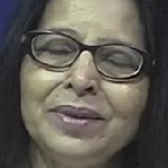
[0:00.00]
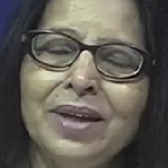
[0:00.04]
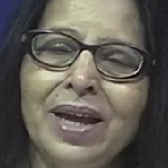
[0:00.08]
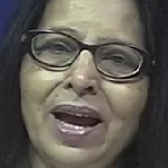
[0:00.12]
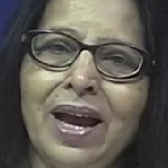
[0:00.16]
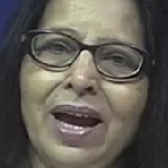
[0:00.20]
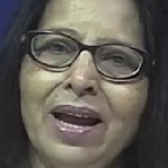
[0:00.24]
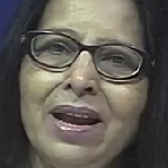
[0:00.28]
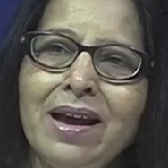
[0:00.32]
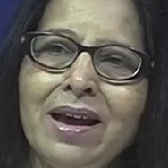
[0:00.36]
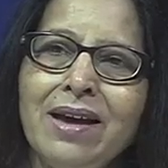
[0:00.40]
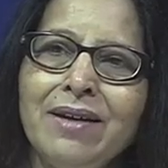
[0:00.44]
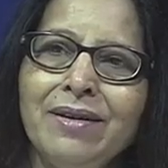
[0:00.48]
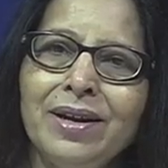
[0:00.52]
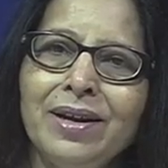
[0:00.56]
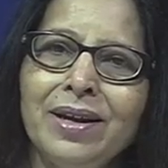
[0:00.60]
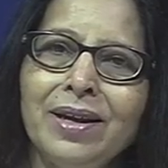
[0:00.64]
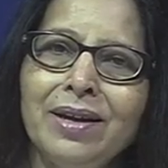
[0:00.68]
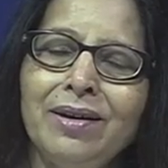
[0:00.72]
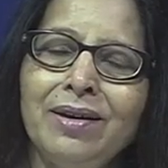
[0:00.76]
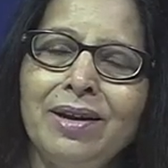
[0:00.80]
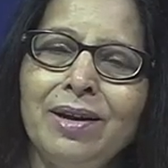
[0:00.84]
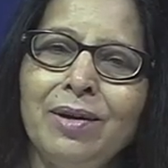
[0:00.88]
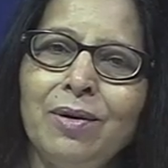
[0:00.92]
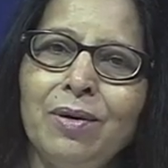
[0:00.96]
and I
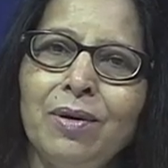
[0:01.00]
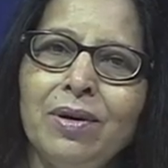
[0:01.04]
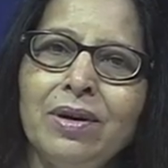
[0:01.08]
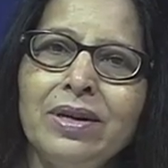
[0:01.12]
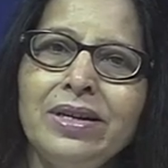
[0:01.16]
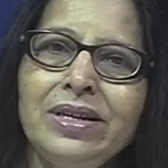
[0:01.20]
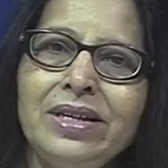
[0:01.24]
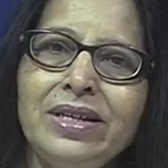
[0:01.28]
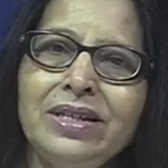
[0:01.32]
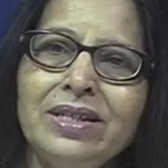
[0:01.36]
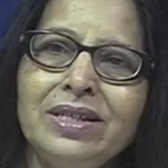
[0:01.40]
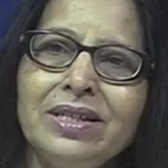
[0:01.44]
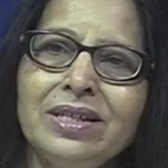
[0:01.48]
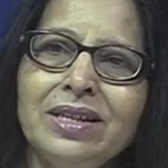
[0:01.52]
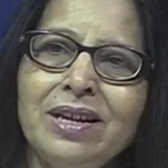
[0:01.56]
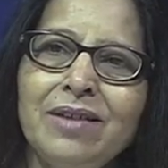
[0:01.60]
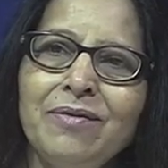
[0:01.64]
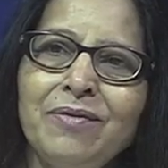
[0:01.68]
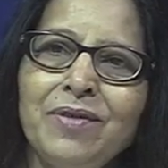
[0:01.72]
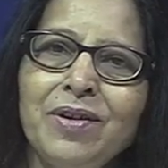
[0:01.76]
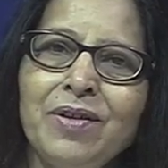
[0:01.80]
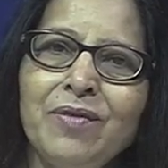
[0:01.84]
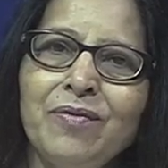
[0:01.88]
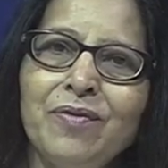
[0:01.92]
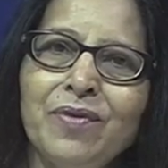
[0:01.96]
recall each and
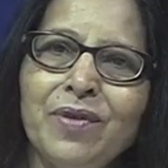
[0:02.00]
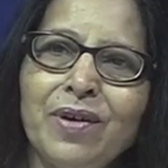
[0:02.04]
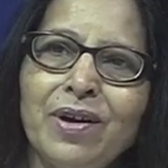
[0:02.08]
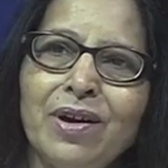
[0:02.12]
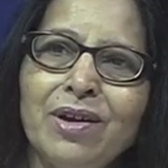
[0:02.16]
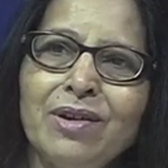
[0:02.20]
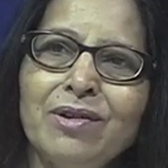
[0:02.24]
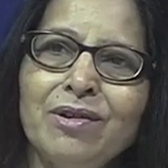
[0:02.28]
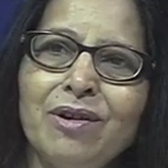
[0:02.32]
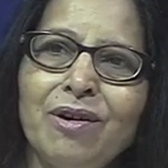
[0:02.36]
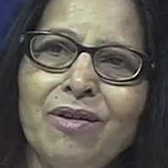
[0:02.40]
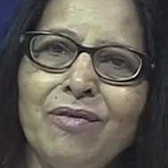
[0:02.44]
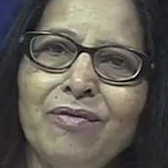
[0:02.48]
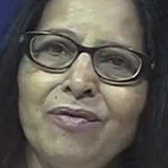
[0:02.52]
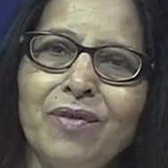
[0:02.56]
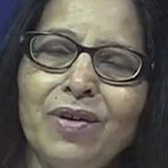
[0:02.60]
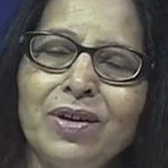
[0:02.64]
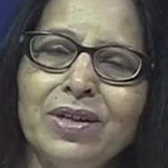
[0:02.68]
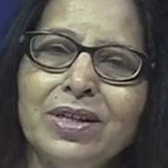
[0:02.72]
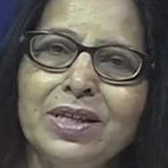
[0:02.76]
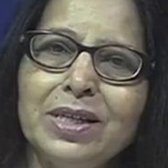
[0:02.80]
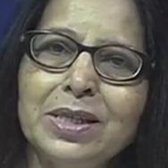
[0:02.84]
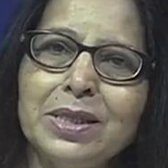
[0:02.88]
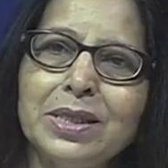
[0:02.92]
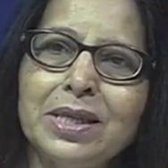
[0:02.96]
every word of
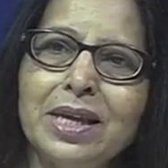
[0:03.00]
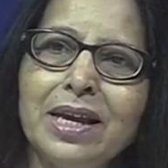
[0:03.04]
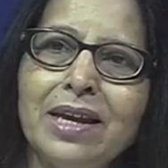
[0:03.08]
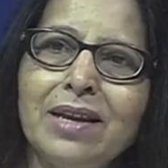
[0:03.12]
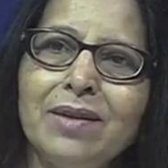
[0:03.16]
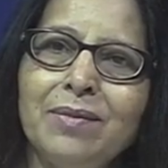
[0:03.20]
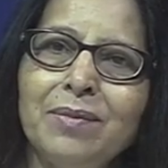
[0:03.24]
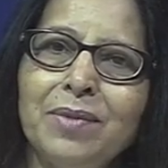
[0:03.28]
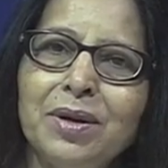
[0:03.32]
what he said,